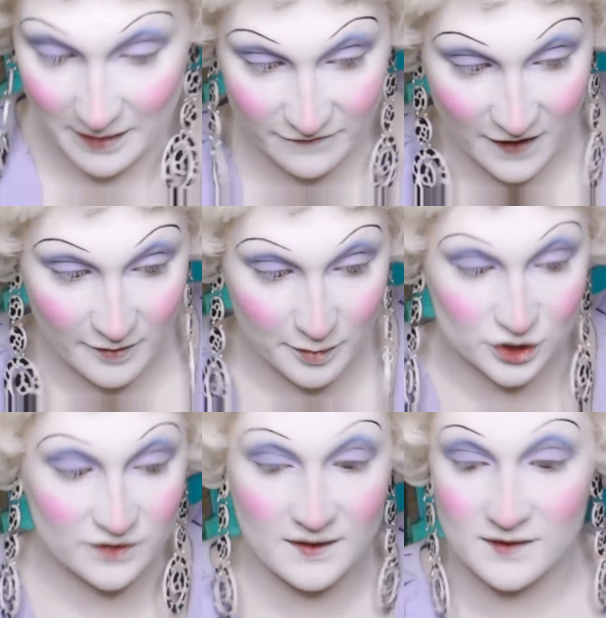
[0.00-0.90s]
My favorite
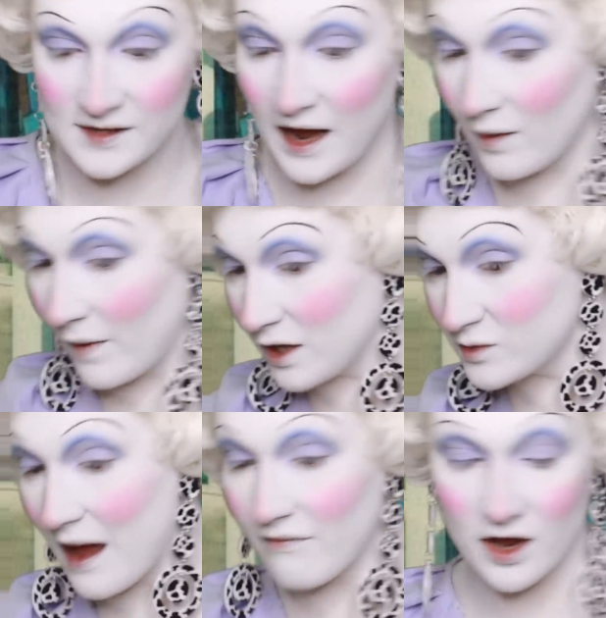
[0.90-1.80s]
brush in the entire
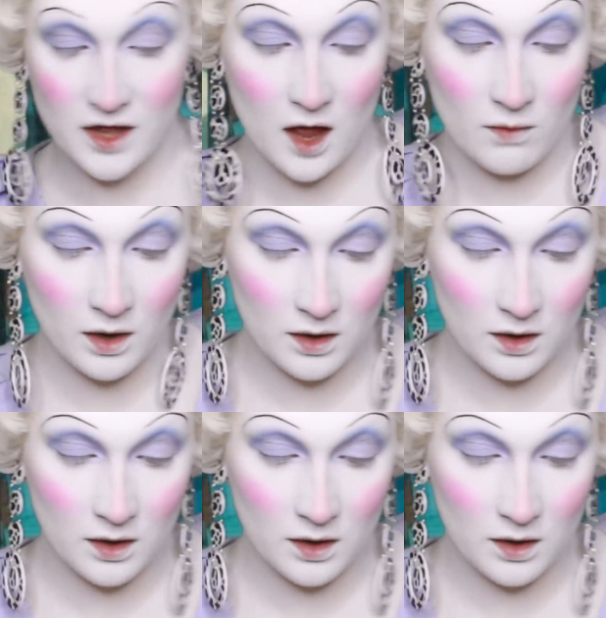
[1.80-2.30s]
world, where are you?